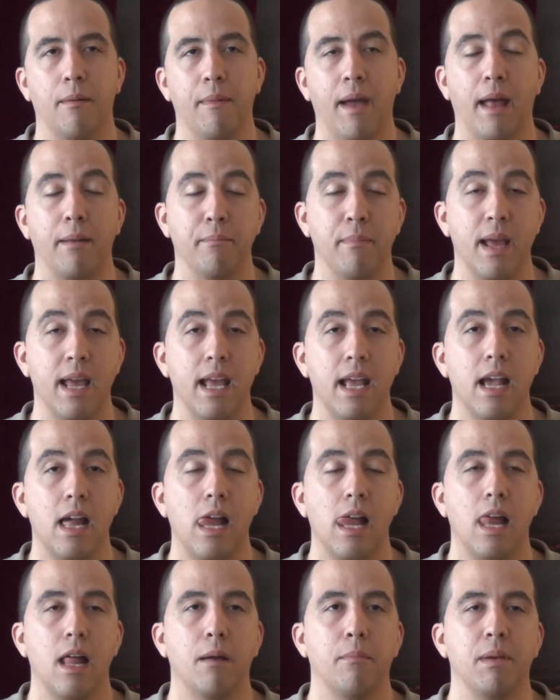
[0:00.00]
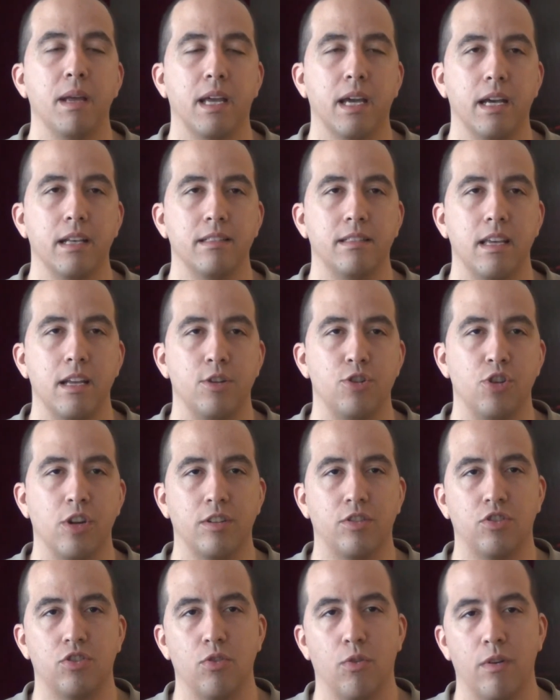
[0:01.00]
and me, because it
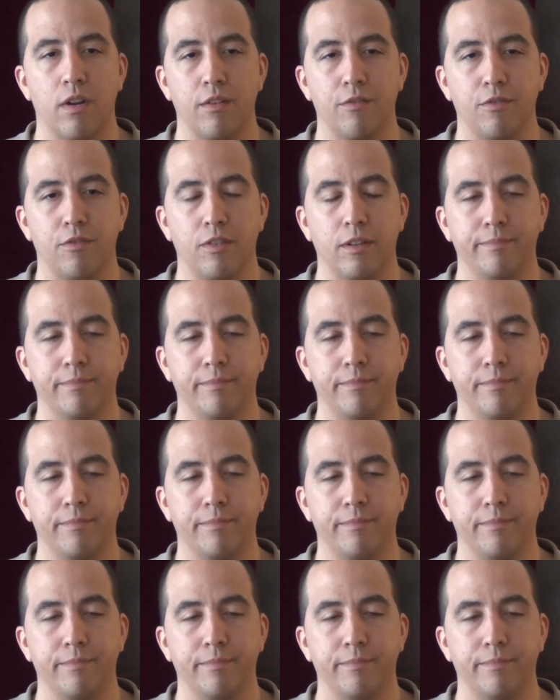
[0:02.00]
just sort of,